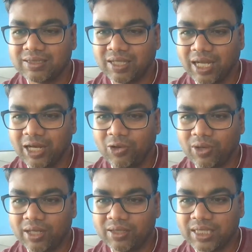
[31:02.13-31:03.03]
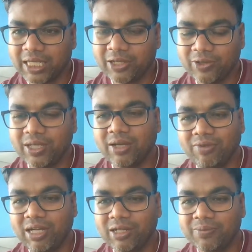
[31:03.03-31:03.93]
Hi, Loken. Thank you. Yeah.
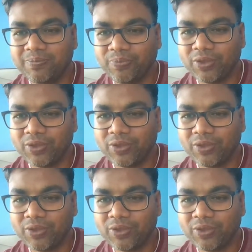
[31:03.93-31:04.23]
Welcome.